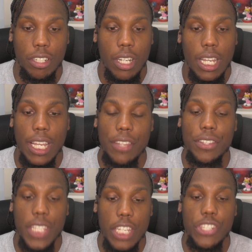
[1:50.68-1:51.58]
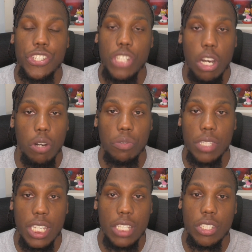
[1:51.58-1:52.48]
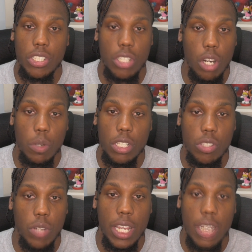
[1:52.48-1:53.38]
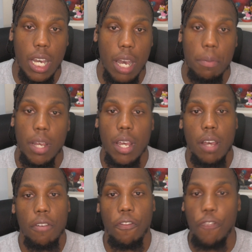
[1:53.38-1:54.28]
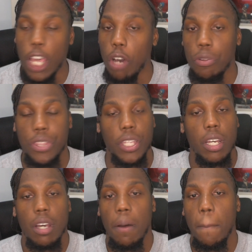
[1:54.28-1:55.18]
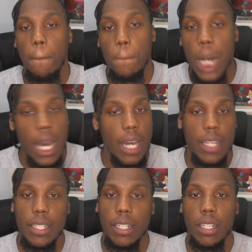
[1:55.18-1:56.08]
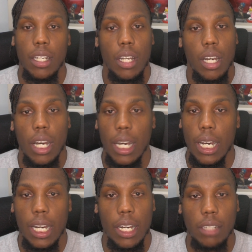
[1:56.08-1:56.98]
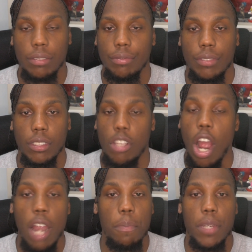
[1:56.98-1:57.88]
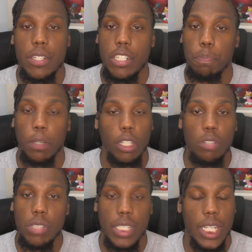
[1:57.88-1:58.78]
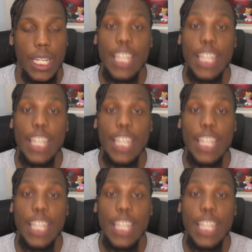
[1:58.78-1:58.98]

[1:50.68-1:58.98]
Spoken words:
in this show. This show is straight up filth, mud, garbage, pollution.